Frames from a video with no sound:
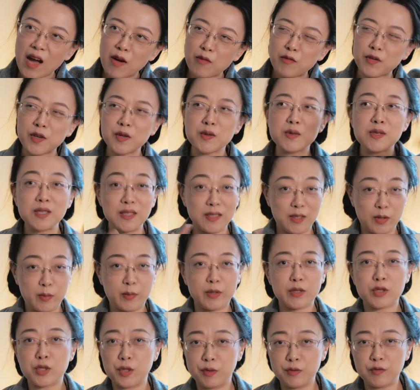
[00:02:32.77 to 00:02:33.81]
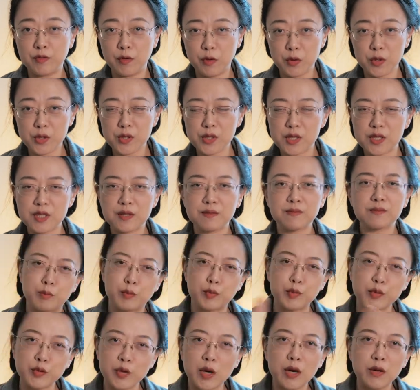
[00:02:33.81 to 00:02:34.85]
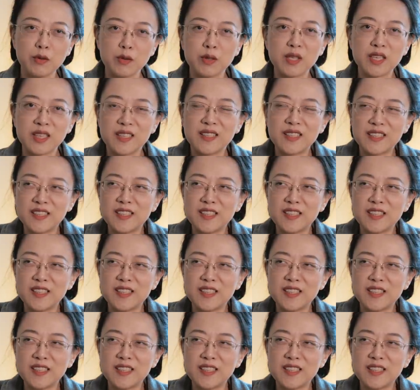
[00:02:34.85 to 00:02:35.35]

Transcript: feels a little bit too forced.Broke